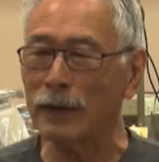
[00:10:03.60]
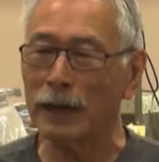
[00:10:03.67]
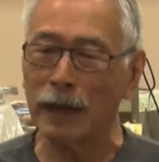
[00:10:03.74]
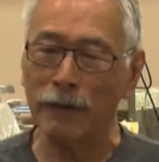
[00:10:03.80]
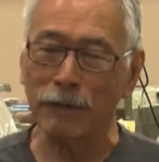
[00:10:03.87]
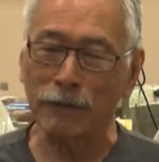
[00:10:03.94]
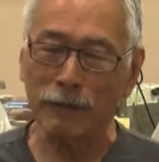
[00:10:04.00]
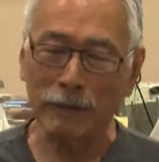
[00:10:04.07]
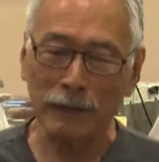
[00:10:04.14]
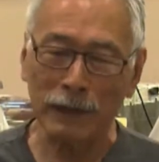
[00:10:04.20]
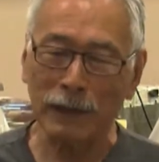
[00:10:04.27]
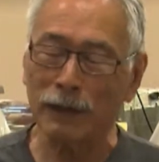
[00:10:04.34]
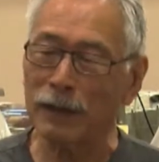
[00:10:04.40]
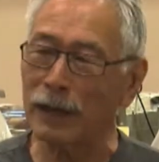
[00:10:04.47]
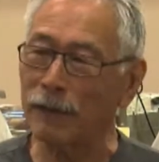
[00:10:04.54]
and I
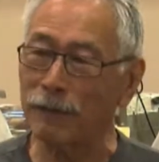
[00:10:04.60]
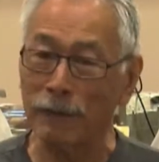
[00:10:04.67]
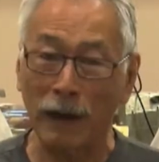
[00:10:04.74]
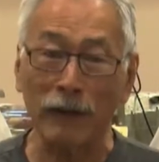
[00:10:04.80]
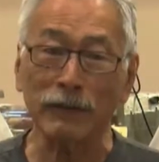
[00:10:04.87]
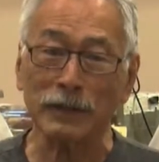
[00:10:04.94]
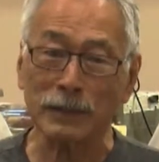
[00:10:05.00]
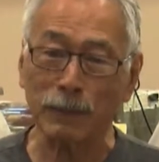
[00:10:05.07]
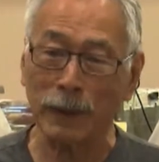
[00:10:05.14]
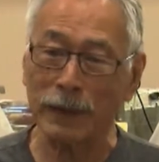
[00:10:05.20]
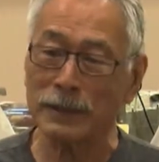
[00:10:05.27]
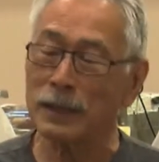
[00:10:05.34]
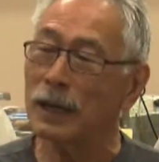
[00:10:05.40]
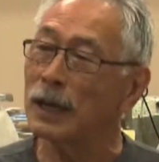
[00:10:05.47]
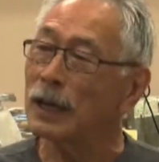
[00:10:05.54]
found a
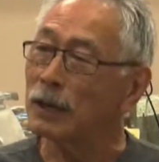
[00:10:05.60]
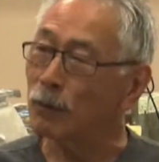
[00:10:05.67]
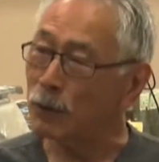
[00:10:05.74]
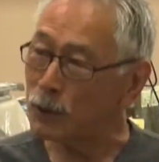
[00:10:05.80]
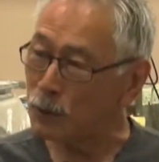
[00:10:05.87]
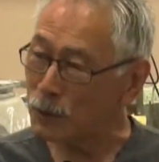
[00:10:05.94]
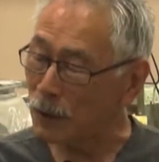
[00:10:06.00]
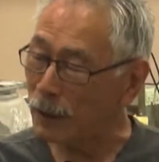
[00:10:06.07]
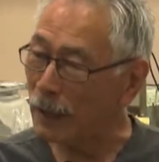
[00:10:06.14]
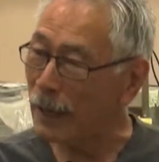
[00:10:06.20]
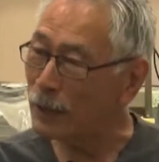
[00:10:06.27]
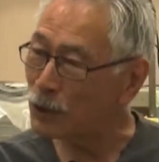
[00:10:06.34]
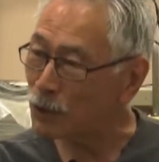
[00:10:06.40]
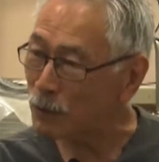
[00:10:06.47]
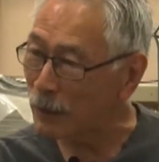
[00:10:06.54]
space which was on
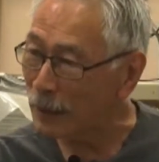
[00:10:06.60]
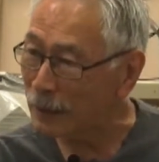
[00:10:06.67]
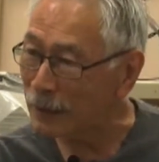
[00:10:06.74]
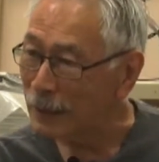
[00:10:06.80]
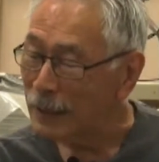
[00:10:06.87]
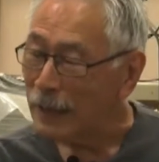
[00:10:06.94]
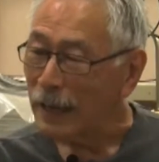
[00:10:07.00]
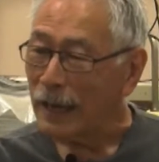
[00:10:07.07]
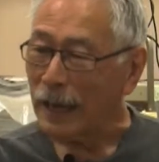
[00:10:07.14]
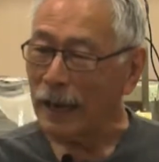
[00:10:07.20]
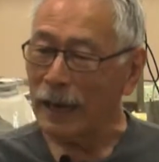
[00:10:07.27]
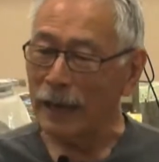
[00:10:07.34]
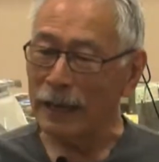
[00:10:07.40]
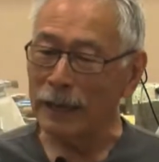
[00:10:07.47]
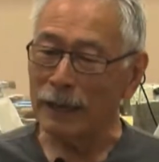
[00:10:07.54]
8th Street.
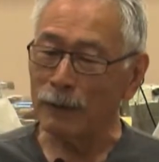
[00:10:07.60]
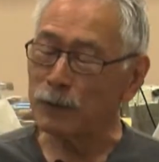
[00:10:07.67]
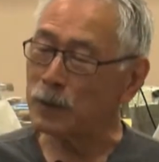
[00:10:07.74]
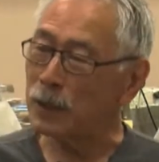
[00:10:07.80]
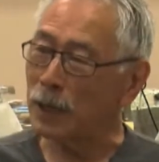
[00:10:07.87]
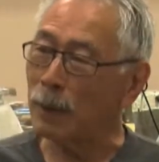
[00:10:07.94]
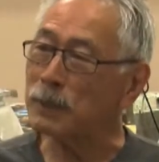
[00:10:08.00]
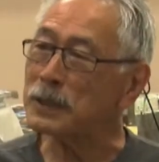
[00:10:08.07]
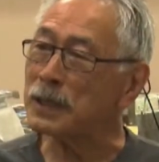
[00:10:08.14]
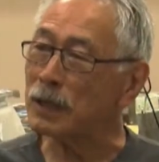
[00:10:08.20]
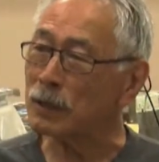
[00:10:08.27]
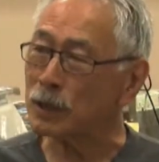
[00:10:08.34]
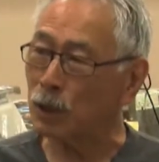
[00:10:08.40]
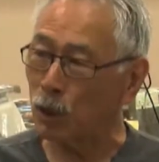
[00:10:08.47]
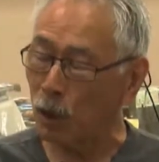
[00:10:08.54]
And it was an
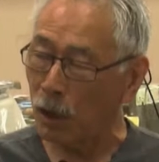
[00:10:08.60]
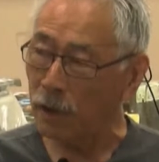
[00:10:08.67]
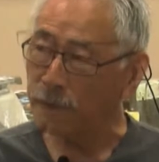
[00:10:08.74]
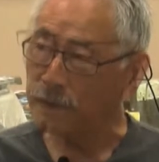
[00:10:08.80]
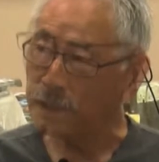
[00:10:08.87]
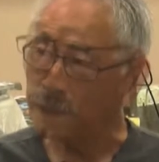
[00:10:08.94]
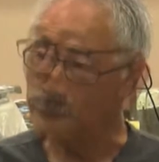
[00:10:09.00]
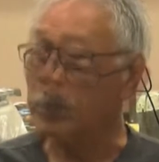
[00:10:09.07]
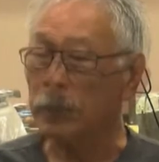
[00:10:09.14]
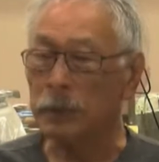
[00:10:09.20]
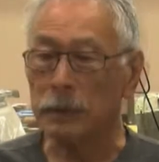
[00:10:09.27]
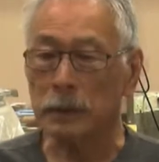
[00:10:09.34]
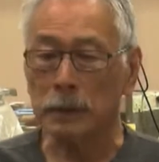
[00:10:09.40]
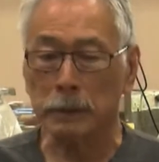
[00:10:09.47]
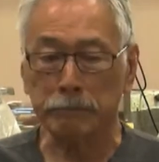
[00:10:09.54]
upstairs loft. I
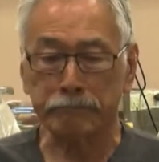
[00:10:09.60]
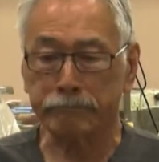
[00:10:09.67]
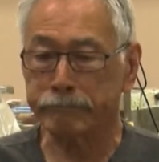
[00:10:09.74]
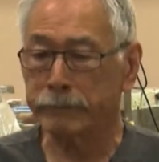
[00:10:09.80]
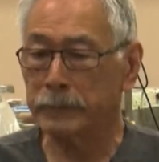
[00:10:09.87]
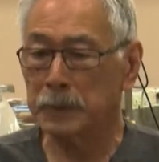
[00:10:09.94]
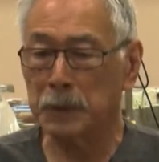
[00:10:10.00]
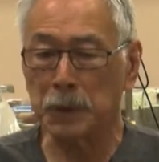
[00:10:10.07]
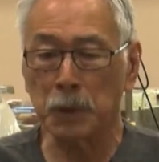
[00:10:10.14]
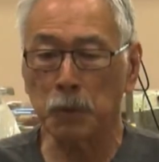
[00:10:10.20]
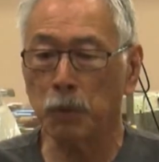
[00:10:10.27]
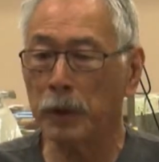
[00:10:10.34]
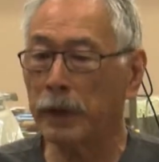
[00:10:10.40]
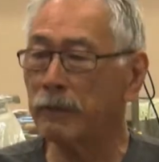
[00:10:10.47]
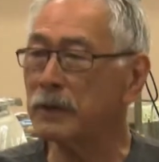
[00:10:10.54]
could do
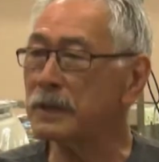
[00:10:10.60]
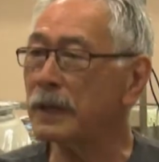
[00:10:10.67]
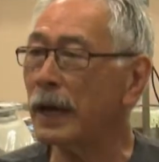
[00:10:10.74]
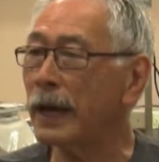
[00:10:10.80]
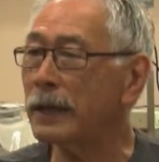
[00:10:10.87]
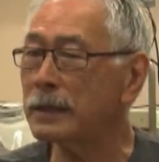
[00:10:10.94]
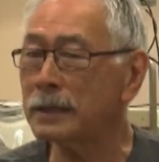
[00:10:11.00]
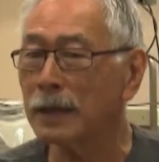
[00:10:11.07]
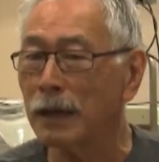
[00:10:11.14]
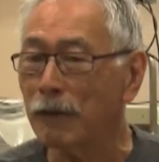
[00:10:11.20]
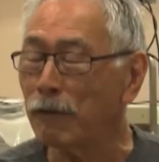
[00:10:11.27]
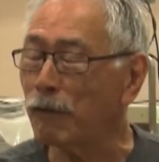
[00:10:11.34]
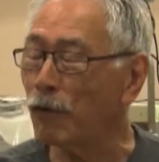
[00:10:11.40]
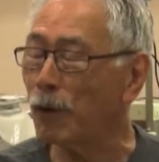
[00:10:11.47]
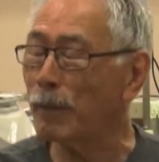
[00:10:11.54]
whatever size
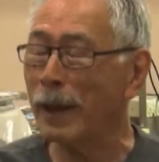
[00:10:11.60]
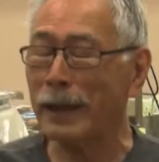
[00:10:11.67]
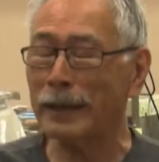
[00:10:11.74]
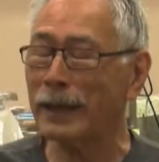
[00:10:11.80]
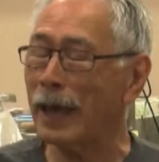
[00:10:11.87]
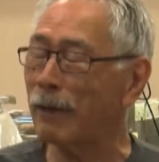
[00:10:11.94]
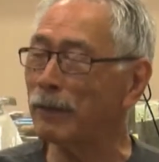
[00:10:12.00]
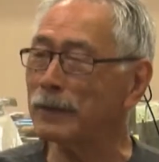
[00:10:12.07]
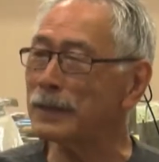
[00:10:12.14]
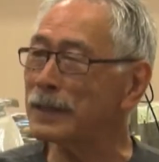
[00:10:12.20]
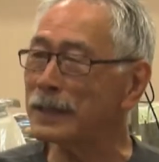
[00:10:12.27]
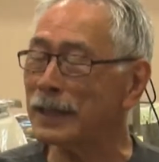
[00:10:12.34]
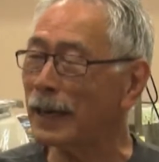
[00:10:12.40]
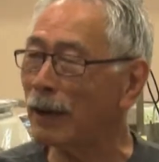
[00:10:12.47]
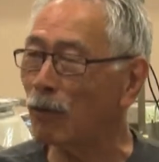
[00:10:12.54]
format
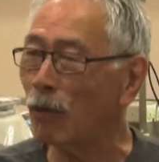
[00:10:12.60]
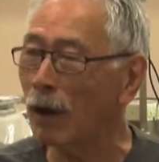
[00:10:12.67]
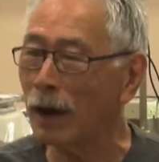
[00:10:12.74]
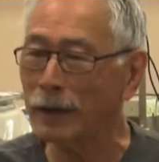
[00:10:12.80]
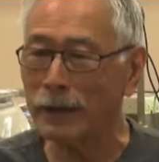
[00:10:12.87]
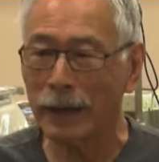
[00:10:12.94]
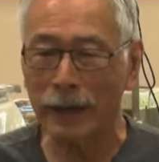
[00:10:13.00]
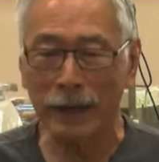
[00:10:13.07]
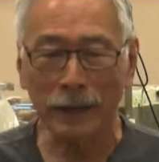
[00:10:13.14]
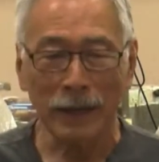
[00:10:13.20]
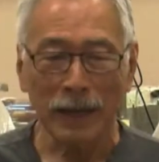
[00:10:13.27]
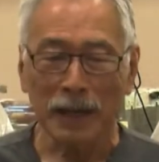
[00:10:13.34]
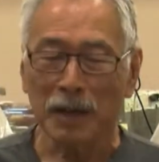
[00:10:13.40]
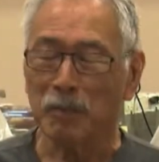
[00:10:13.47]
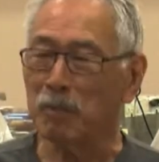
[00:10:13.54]
canvases that I want. I
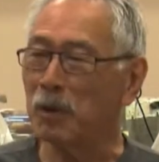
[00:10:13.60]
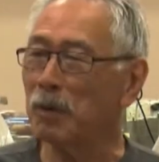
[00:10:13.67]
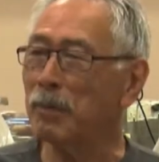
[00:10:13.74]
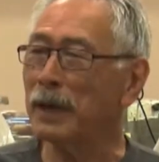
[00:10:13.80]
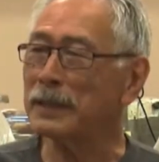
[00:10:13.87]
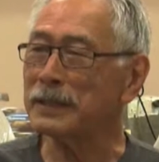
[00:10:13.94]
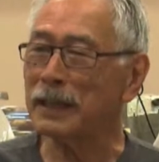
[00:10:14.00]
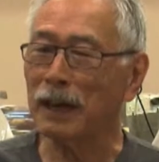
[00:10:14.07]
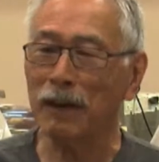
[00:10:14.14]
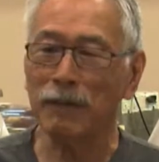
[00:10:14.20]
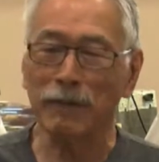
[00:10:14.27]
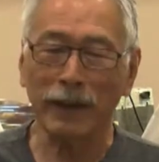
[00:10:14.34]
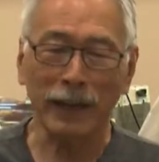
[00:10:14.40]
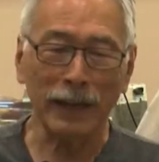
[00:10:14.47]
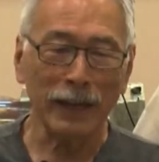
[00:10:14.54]
built
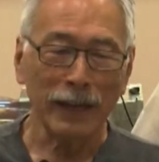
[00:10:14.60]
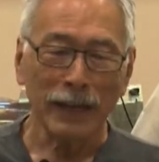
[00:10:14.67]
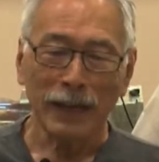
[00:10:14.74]
myself a